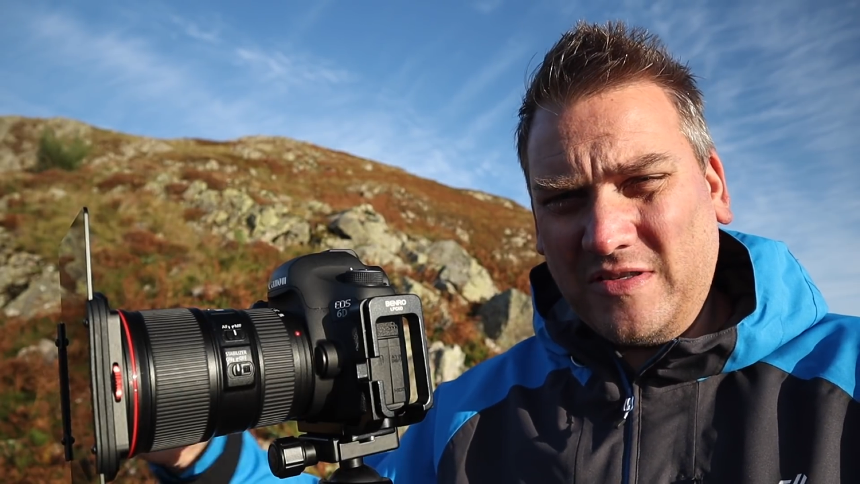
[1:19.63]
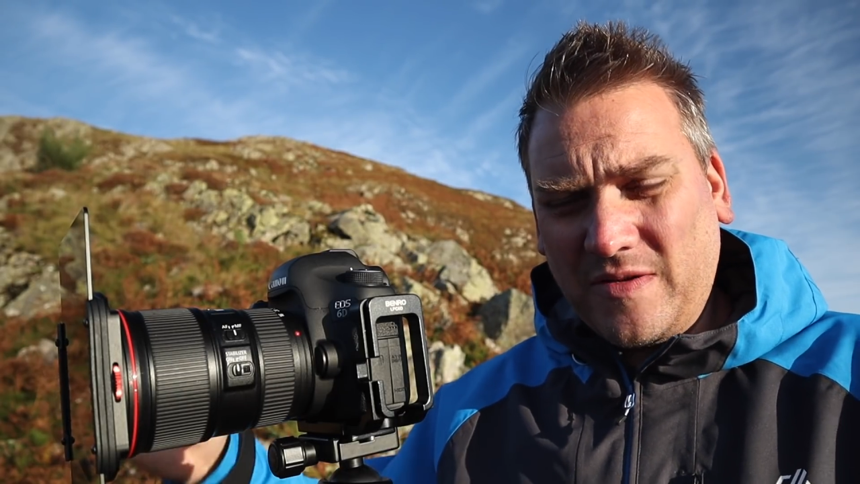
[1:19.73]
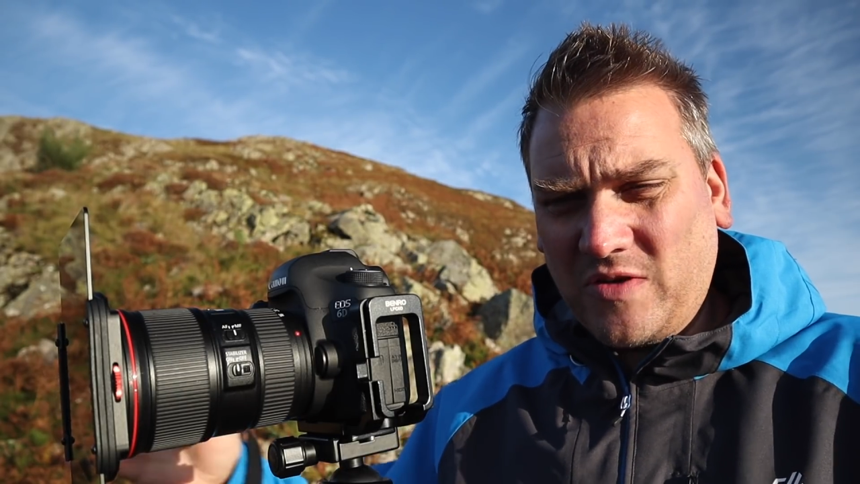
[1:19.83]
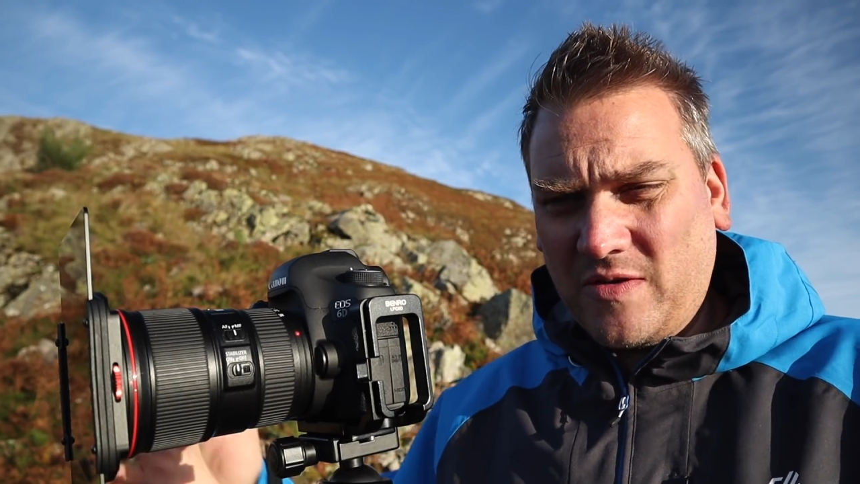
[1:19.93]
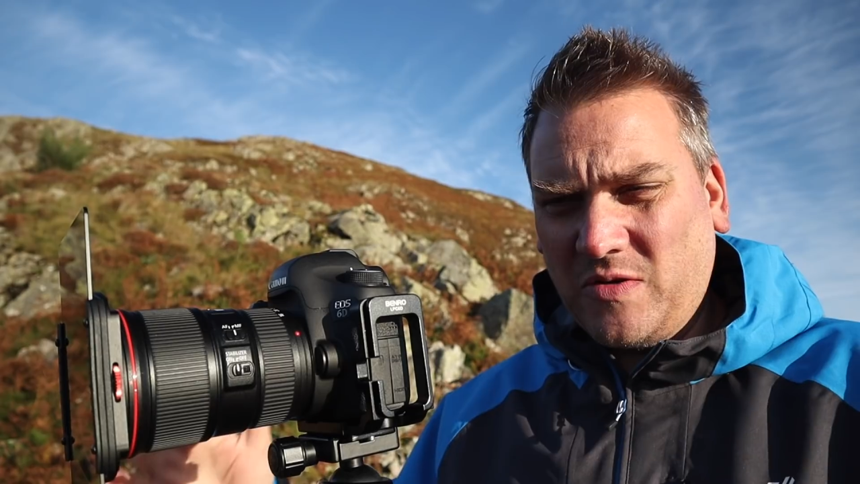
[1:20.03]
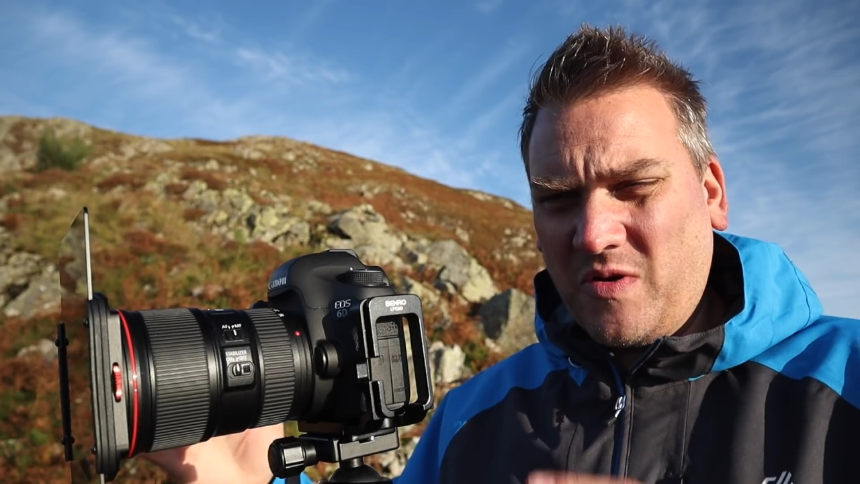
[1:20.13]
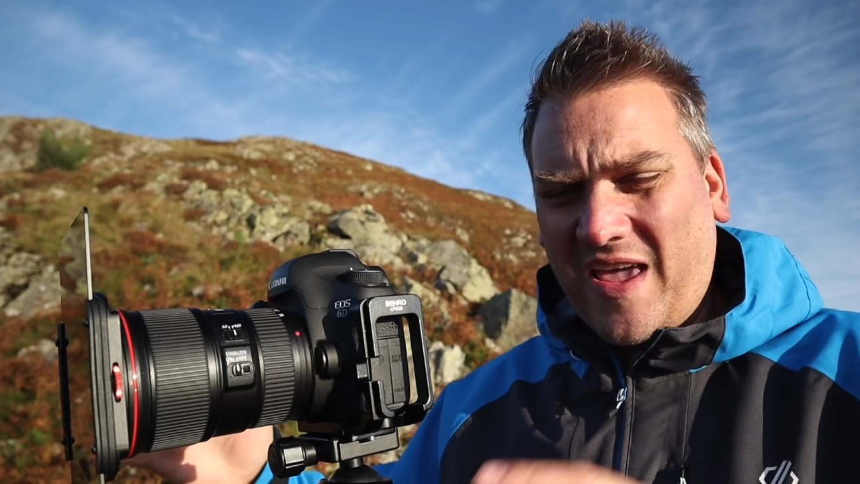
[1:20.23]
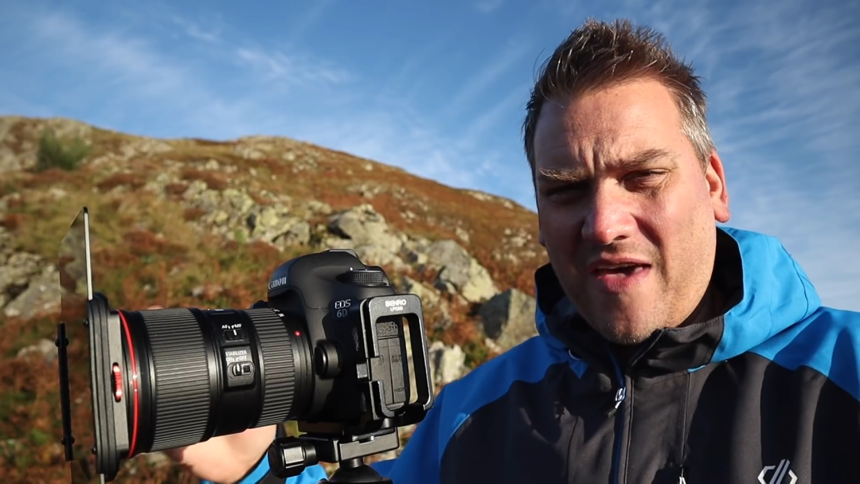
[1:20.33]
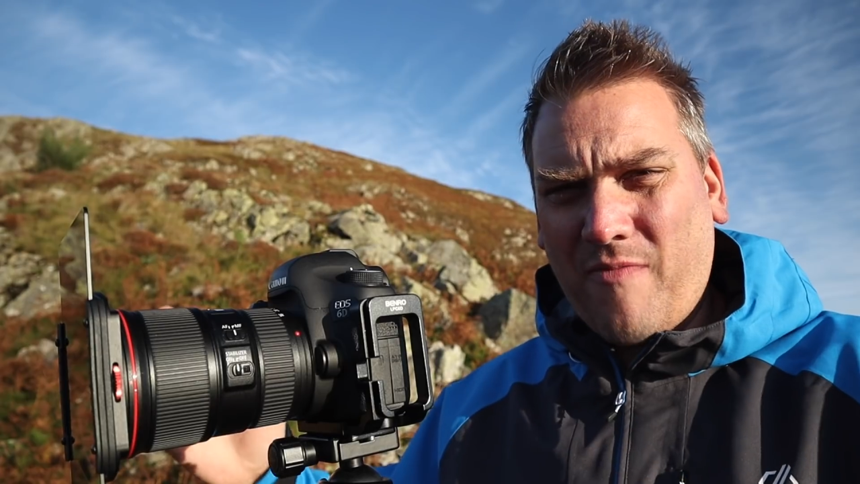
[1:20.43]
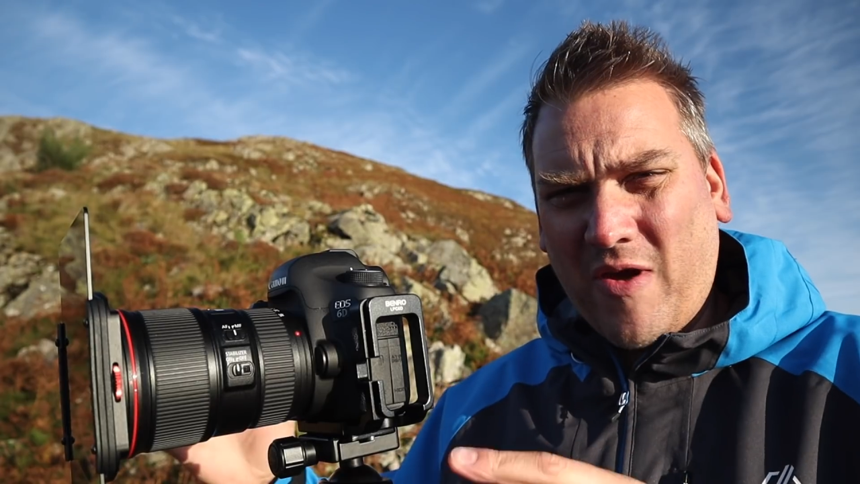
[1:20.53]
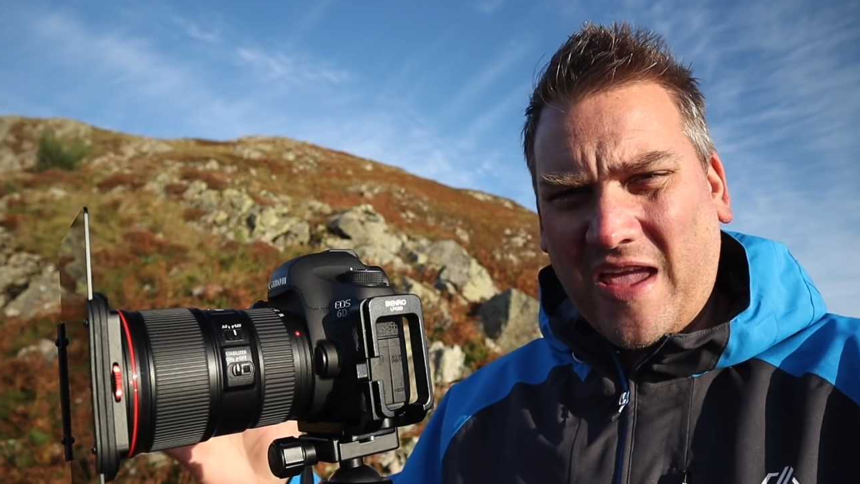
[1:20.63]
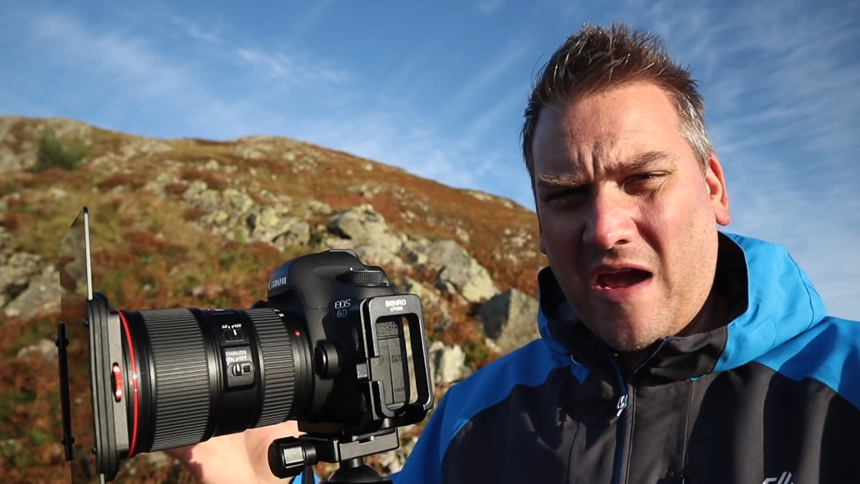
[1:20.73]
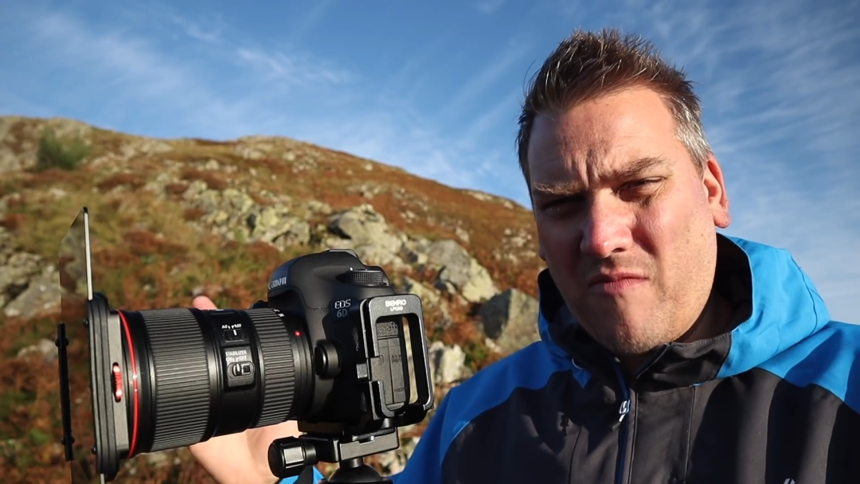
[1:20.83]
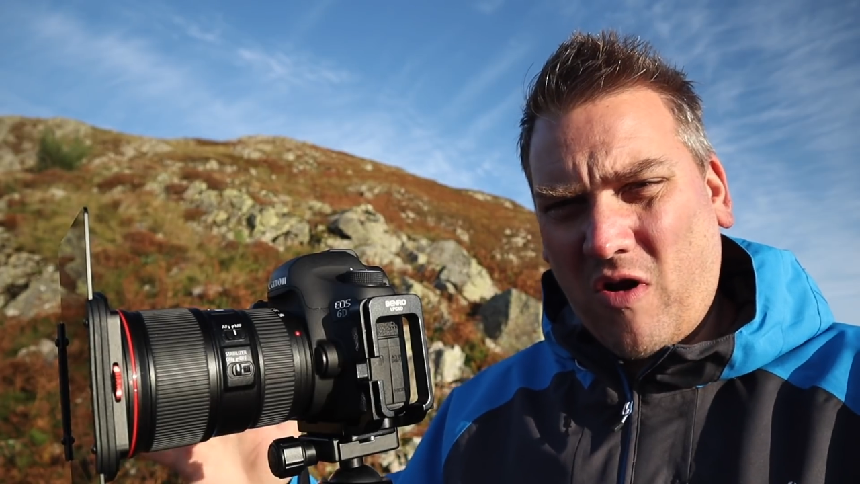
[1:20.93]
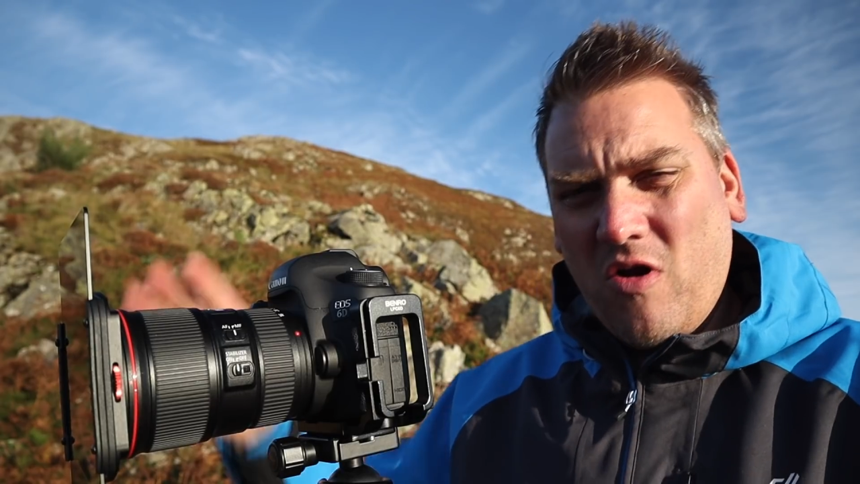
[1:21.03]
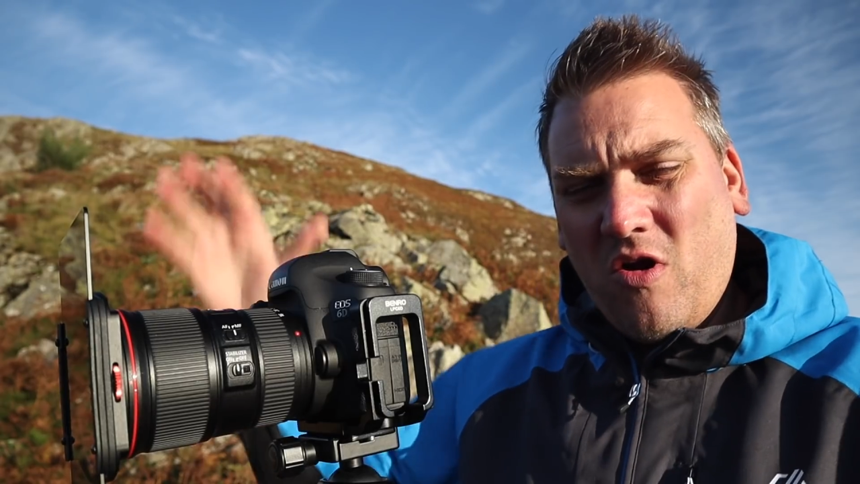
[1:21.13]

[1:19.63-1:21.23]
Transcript: Sometimes I want to get my camera